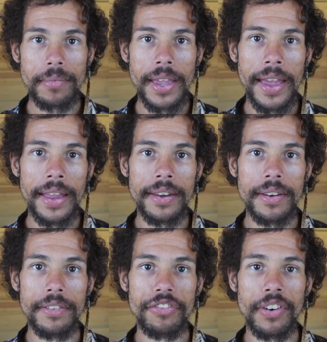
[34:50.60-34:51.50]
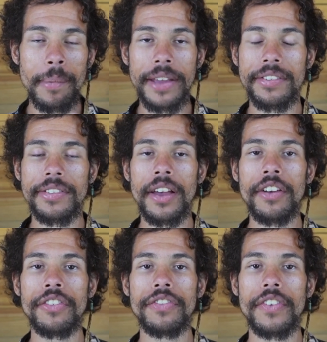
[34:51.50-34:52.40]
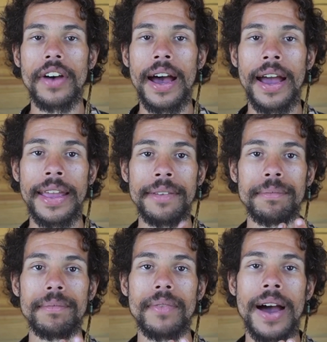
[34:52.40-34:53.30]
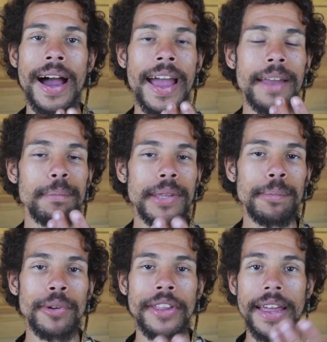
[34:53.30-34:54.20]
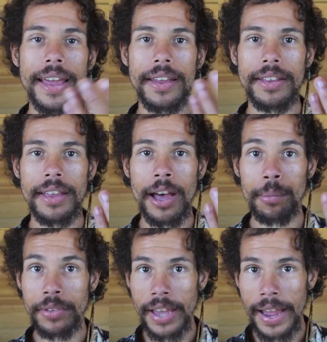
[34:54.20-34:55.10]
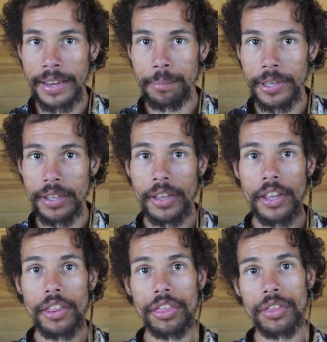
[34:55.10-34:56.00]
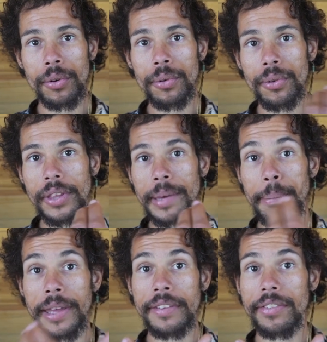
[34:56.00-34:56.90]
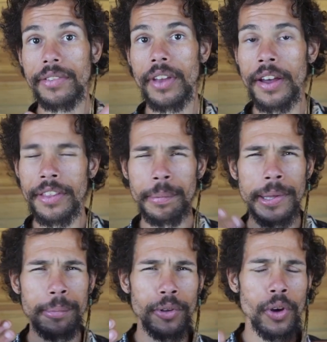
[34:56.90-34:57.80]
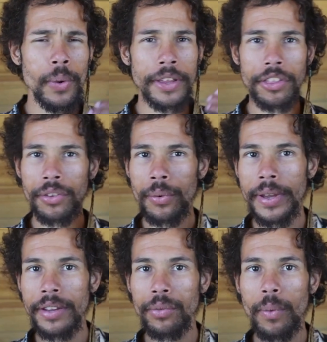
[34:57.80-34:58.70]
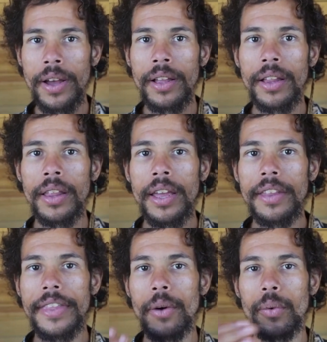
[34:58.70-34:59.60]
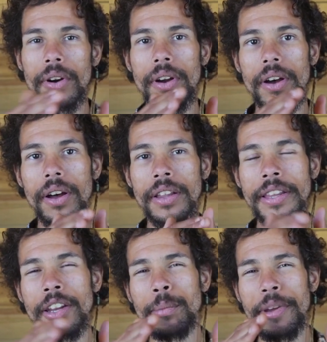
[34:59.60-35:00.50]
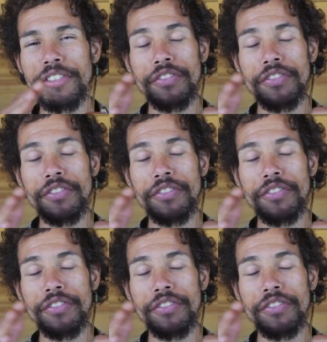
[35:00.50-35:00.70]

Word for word: And for myself, I I had people that helped guide me through the abyss, other people going through it as well that were a little bit